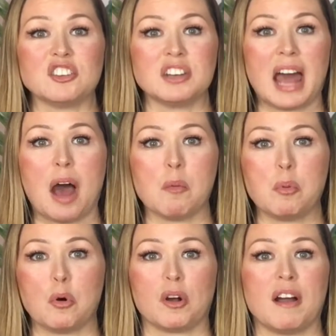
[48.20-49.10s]
an
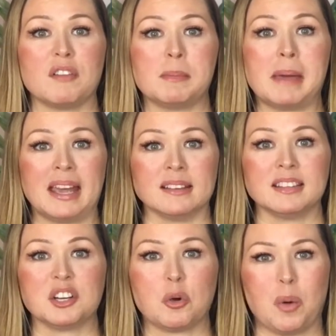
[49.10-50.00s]
outpour of
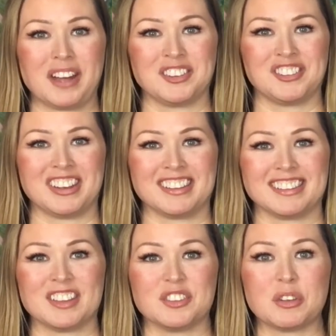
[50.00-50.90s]
amazing questions,
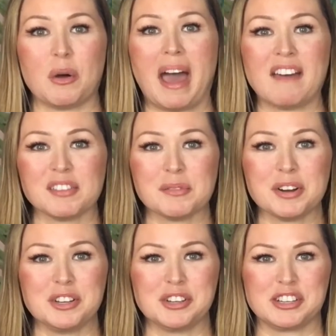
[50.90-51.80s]
and so
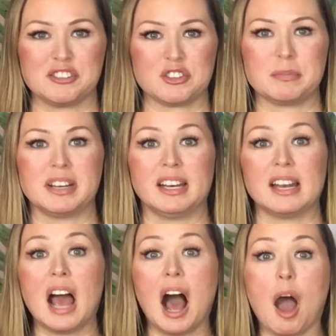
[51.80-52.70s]
everyone who contributed,
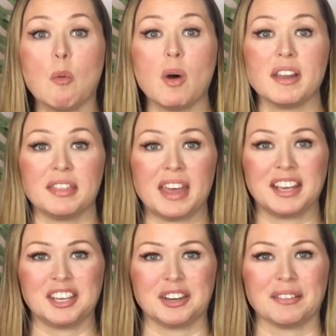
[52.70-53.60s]
I want to
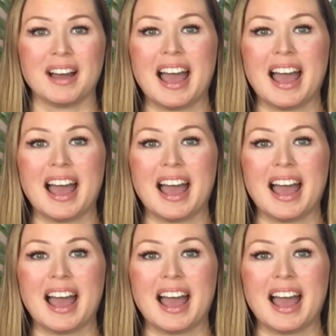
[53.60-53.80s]
thank you.